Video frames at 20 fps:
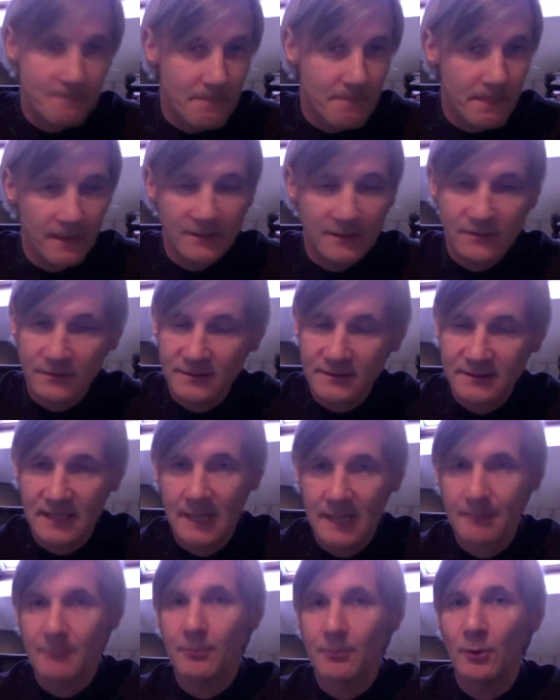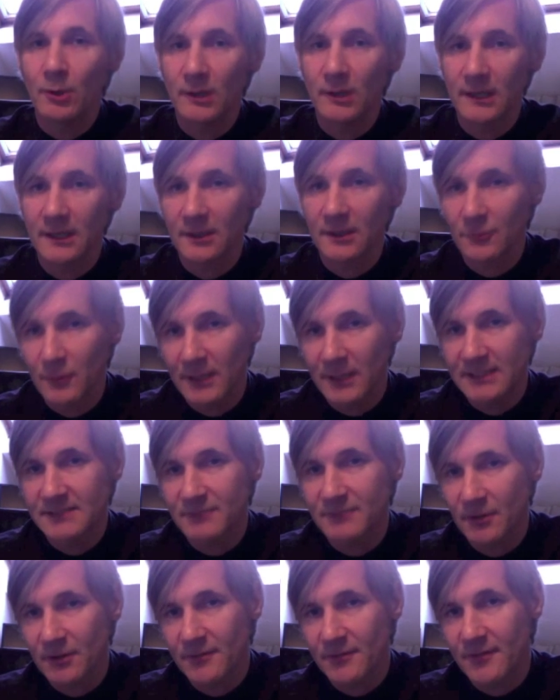sort of cyberbullying, and a range of
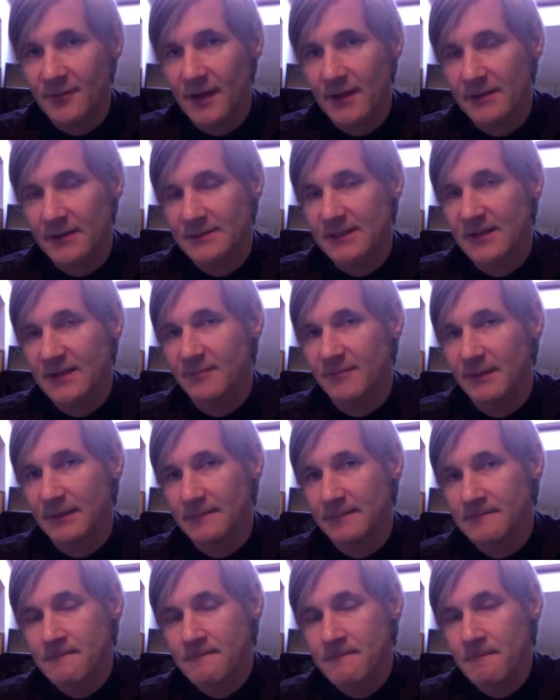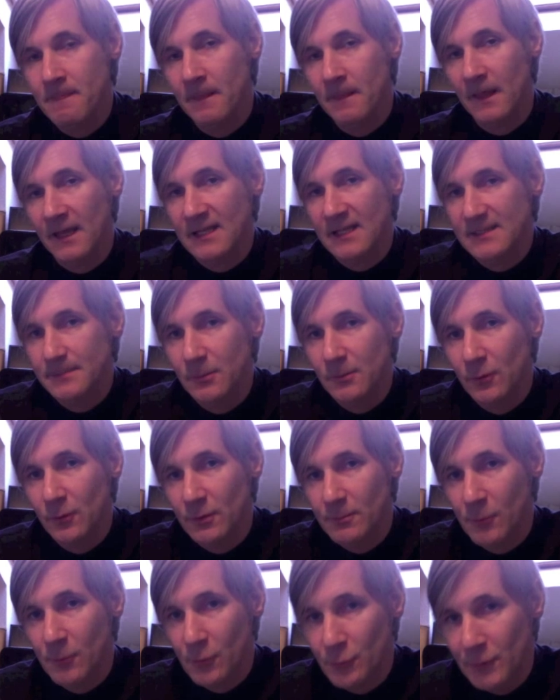other factors have been explored
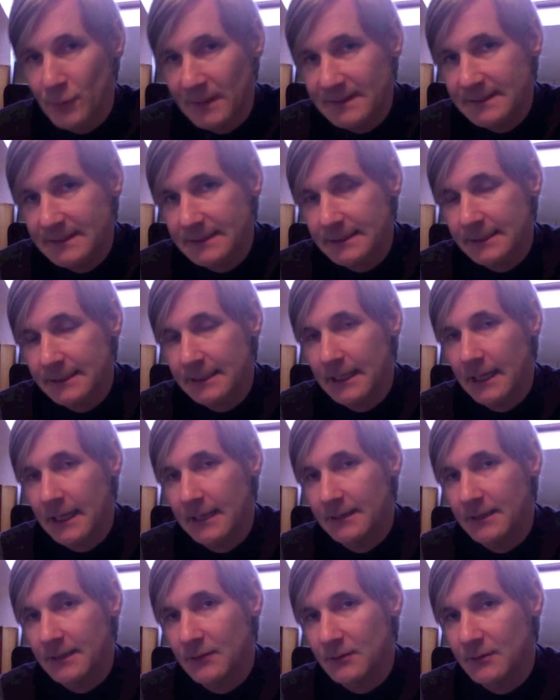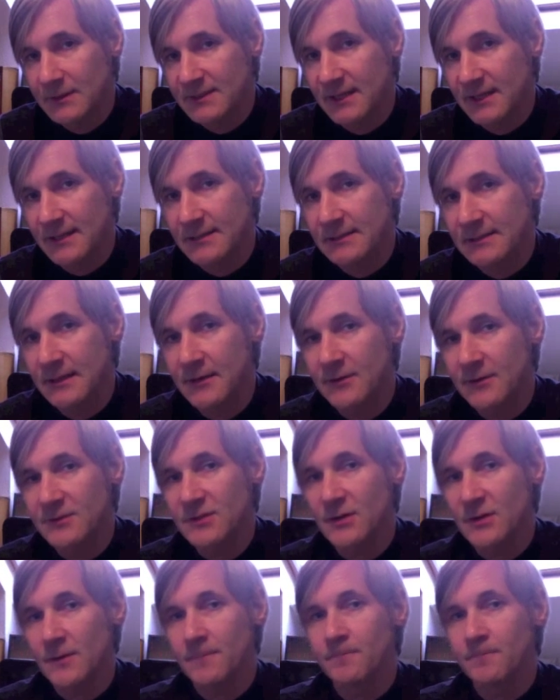more recently in the research literature.